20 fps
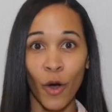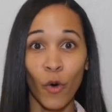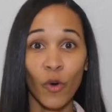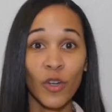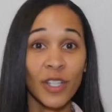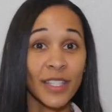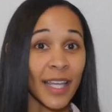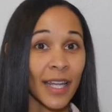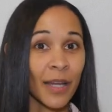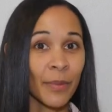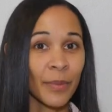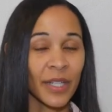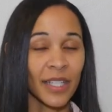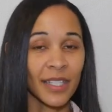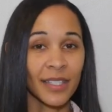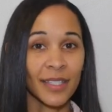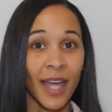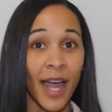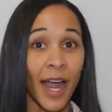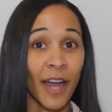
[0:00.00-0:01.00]
or set up an
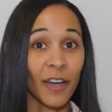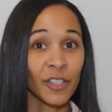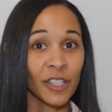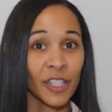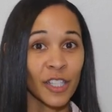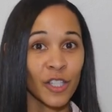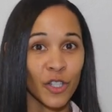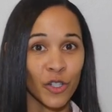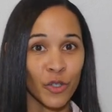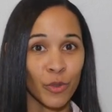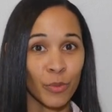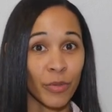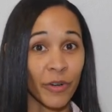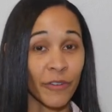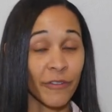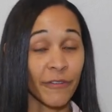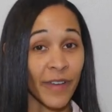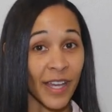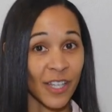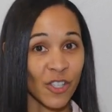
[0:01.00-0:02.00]
entirely new
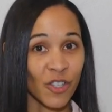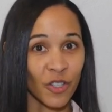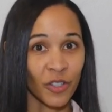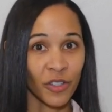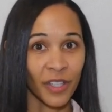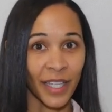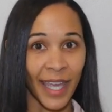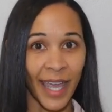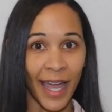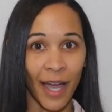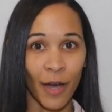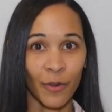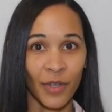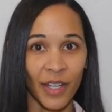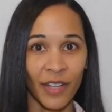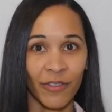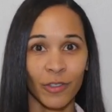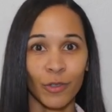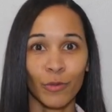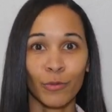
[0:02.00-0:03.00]
professional account
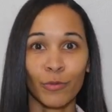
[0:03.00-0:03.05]
if you